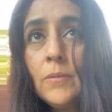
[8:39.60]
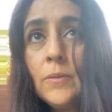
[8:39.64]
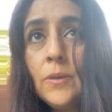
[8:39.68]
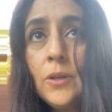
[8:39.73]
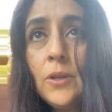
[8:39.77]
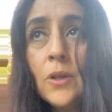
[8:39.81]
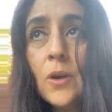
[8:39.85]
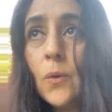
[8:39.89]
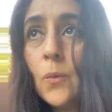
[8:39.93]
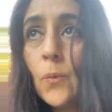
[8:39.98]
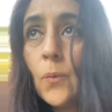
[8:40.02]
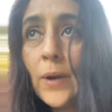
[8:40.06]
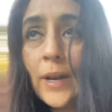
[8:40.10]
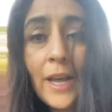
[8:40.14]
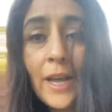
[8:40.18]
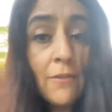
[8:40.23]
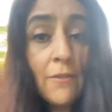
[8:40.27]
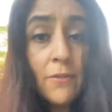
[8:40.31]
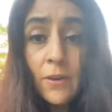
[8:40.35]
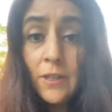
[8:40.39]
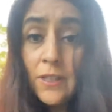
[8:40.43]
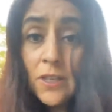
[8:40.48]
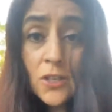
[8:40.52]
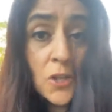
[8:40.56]

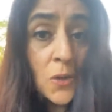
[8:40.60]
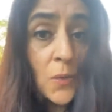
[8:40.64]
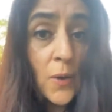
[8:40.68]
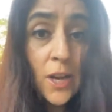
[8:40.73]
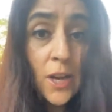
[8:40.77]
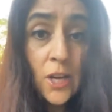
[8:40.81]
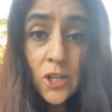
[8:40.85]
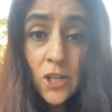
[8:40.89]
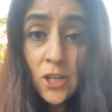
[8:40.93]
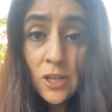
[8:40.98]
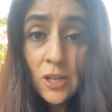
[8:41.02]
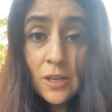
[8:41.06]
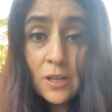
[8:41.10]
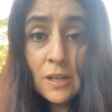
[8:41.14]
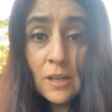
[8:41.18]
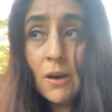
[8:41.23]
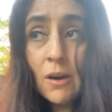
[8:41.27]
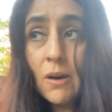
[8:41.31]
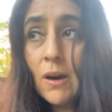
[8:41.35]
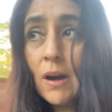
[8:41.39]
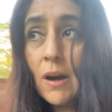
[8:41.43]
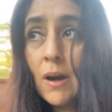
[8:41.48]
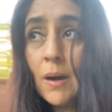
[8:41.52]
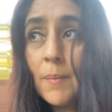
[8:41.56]
whatever situation
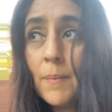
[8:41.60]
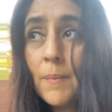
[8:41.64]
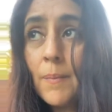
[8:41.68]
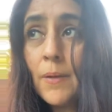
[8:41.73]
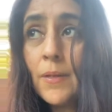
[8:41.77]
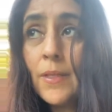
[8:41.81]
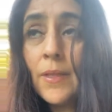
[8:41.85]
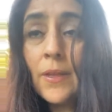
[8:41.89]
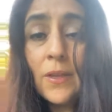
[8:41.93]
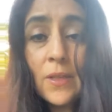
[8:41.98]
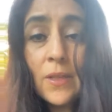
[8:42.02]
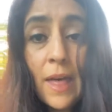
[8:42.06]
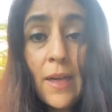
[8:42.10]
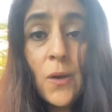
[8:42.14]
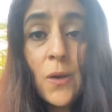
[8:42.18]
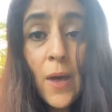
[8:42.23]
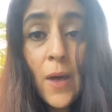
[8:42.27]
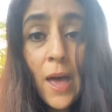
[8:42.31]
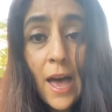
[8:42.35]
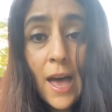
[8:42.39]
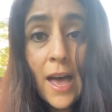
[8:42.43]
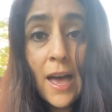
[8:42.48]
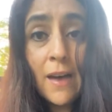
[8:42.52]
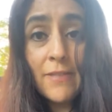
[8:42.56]
that you
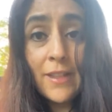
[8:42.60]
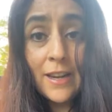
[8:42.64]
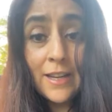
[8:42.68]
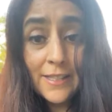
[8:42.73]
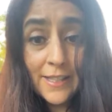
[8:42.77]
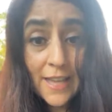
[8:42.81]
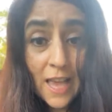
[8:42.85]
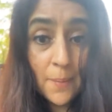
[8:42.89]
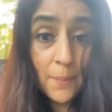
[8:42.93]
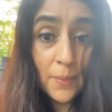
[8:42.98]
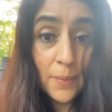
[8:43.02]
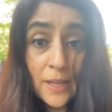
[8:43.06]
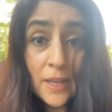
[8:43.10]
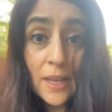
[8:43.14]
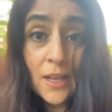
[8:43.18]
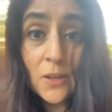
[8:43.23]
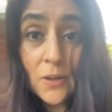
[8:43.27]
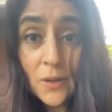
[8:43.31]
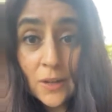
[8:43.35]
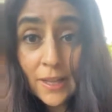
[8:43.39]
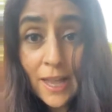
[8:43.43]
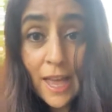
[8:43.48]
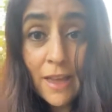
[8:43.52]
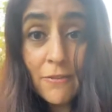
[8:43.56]
have that is happening in
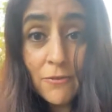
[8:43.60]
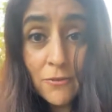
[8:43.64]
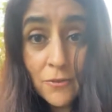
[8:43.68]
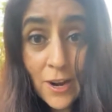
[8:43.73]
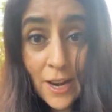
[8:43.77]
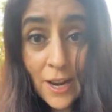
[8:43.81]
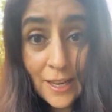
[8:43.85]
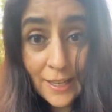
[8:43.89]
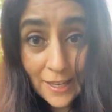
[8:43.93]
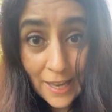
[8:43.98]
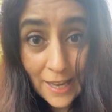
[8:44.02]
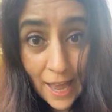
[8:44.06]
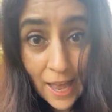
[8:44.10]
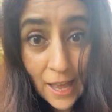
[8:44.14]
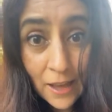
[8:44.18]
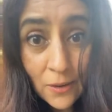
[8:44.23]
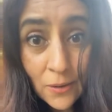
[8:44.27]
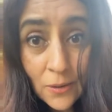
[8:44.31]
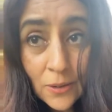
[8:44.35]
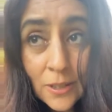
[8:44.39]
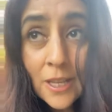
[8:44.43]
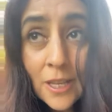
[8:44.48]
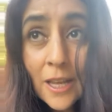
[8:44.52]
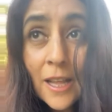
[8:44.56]
your life right
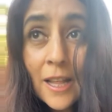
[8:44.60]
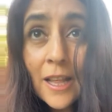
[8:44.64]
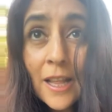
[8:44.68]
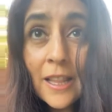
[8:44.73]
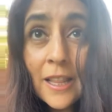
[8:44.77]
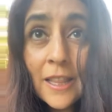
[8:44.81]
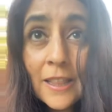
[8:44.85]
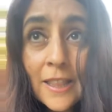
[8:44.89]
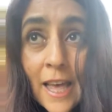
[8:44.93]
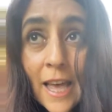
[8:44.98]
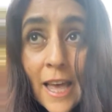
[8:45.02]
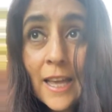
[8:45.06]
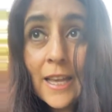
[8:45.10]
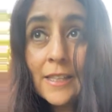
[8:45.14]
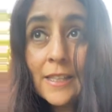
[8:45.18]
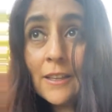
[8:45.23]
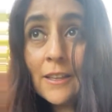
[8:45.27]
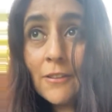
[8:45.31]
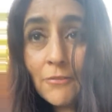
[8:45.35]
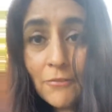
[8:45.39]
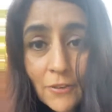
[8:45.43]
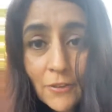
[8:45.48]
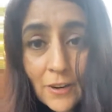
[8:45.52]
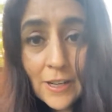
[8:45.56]
now. That is
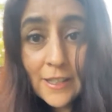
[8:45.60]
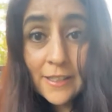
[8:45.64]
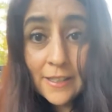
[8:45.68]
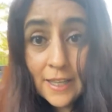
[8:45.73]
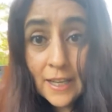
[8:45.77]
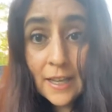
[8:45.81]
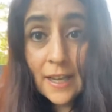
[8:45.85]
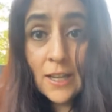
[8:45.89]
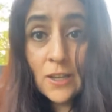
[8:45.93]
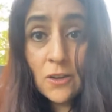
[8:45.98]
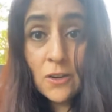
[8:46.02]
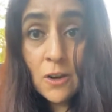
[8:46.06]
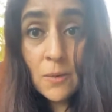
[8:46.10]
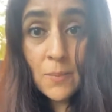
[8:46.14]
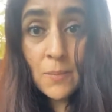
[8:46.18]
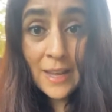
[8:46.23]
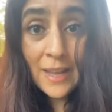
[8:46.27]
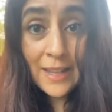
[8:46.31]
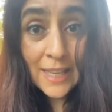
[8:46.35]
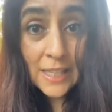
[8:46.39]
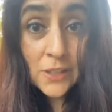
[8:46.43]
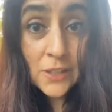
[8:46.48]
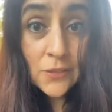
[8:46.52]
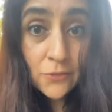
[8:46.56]
the first thing in your
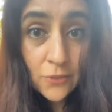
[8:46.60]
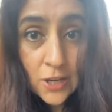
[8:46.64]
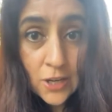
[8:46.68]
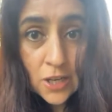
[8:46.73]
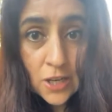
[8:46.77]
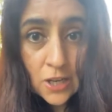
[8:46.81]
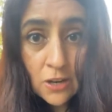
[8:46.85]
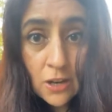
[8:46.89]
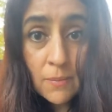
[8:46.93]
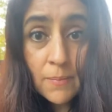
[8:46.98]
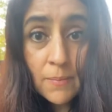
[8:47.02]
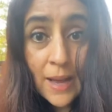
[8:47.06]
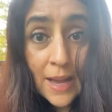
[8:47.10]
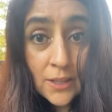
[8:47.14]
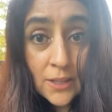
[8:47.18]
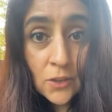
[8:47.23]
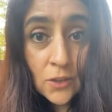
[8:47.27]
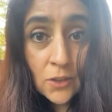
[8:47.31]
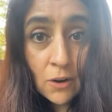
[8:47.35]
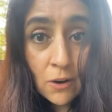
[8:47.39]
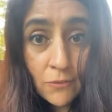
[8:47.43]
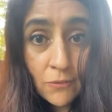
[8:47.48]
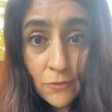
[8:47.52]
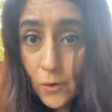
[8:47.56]
mind, that's fresh in your mind.
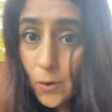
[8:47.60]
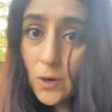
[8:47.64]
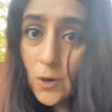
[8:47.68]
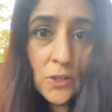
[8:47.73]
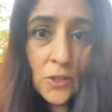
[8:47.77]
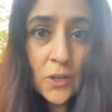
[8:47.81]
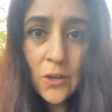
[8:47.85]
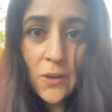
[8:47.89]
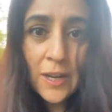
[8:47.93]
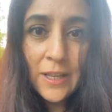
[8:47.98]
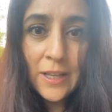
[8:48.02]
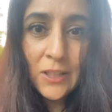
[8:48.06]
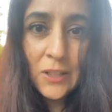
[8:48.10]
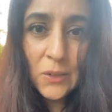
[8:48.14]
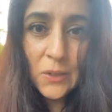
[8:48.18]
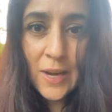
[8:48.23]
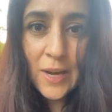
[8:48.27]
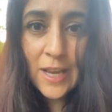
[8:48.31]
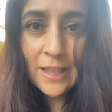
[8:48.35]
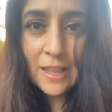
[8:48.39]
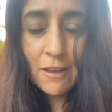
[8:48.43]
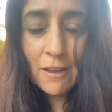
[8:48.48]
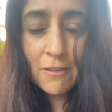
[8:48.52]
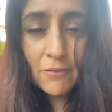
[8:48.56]
So of course you're going to
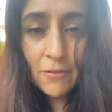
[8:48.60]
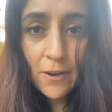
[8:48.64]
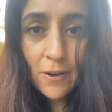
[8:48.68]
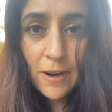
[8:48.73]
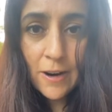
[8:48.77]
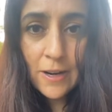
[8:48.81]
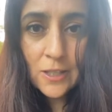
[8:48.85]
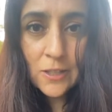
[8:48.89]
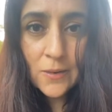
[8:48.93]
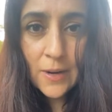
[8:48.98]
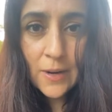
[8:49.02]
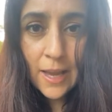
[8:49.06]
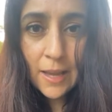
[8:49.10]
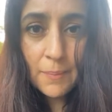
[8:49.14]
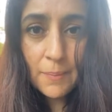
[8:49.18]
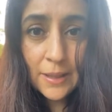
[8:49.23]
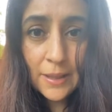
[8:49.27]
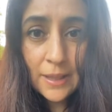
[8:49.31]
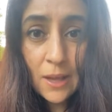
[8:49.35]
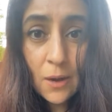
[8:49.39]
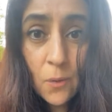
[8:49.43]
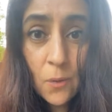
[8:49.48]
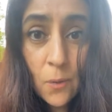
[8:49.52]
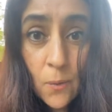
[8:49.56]
write that first, right?
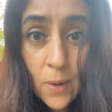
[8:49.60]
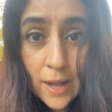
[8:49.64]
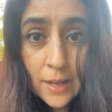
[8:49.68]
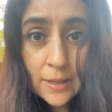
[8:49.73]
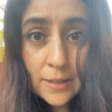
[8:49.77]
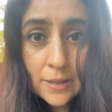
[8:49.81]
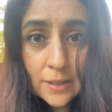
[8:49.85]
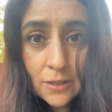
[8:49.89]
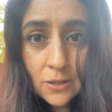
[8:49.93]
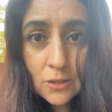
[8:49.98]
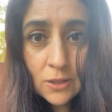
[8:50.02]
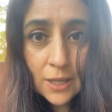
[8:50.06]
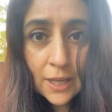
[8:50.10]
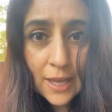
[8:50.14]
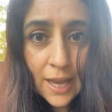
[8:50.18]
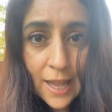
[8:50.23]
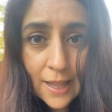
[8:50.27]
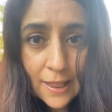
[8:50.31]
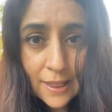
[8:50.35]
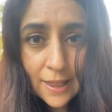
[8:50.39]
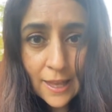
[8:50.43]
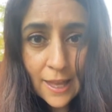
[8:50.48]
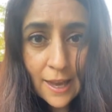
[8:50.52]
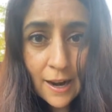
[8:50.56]
But then once you
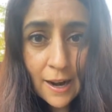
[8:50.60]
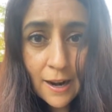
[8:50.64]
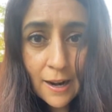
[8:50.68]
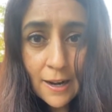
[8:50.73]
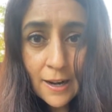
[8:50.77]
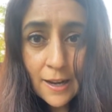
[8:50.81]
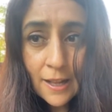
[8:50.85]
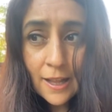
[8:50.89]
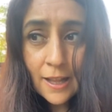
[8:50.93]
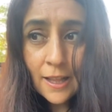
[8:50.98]
get there,